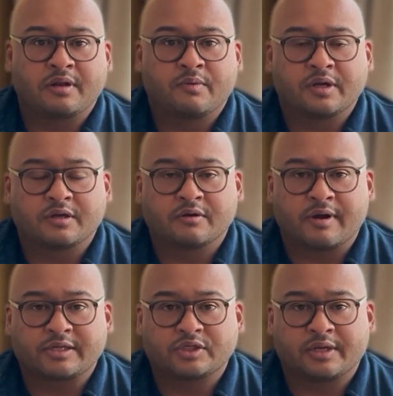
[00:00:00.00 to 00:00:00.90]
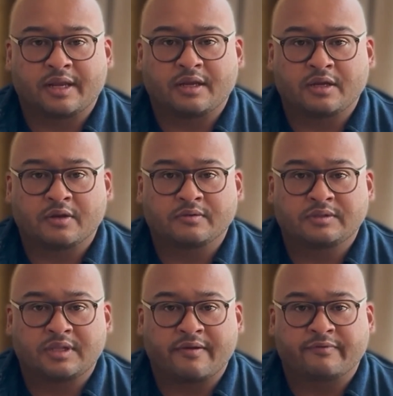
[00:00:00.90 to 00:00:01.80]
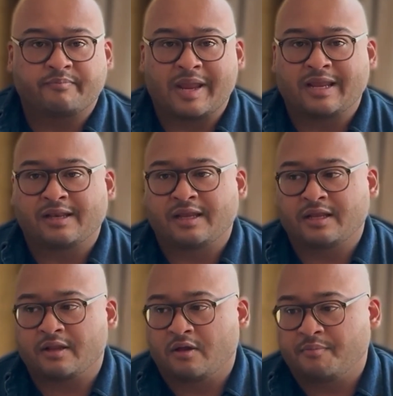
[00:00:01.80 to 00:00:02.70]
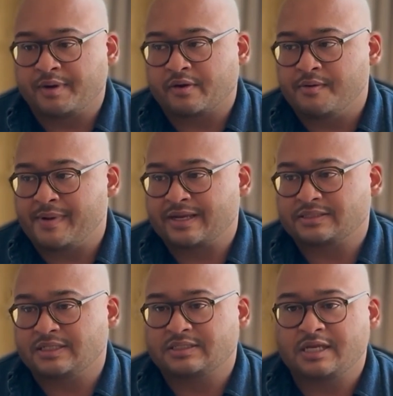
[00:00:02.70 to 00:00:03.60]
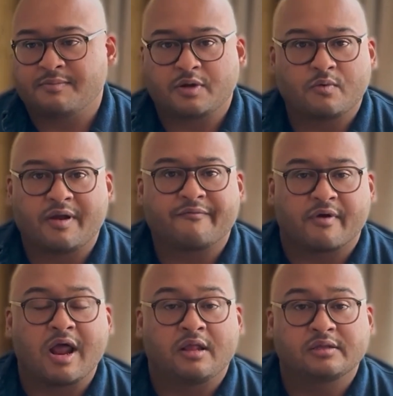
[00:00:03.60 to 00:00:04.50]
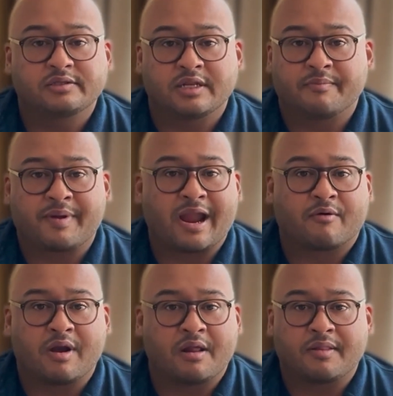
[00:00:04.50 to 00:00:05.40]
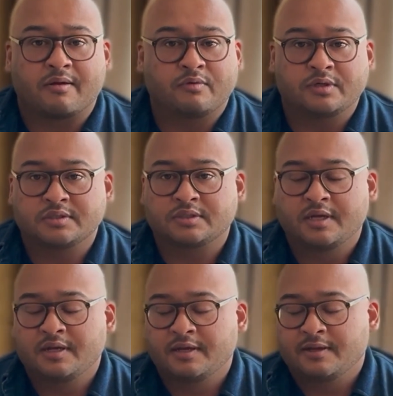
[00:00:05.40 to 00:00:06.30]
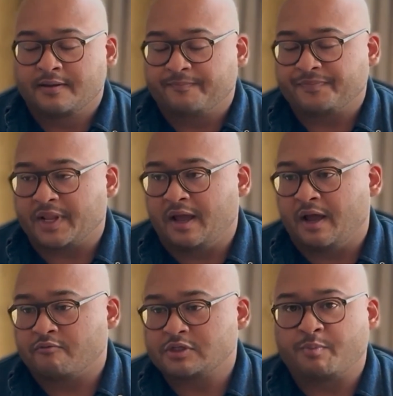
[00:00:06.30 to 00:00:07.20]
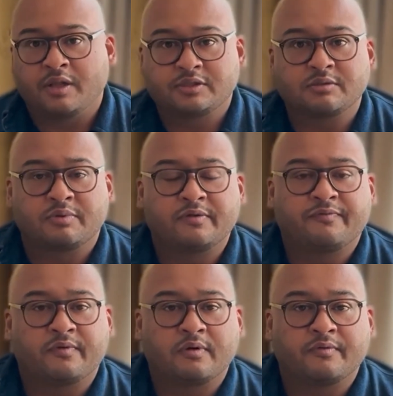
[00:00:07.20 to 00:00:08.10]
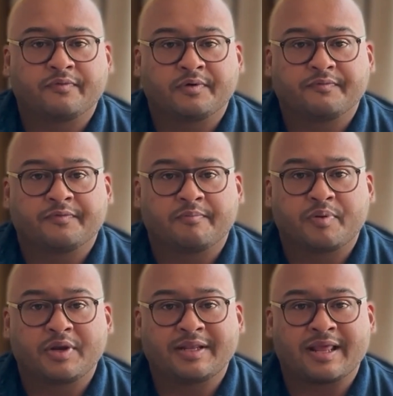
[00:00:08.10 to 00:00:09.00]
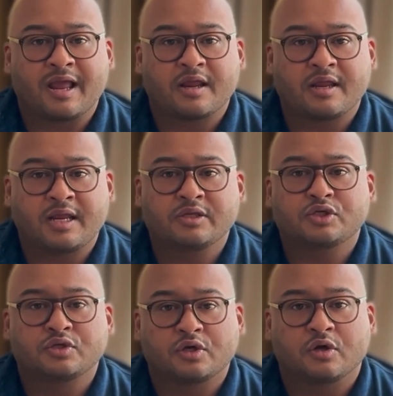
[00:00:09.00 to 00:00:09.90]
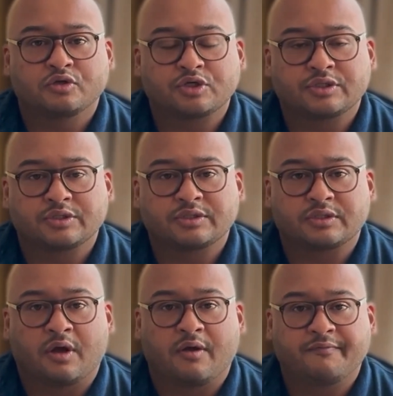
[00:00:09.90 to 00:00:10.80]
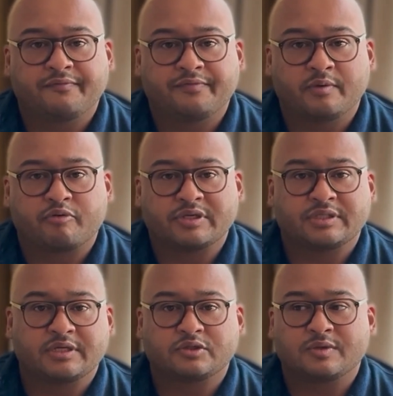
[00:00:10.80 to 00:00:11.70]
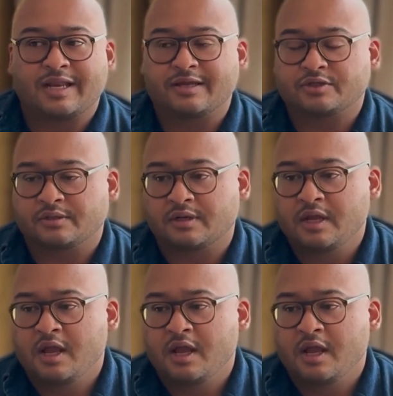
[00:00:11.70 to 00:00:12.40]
I want to congratulate, David Bailey, the whole Bitcoin Magazine team, and whoever else in the background that was responsible for putting that into the consciousness of the presidential election.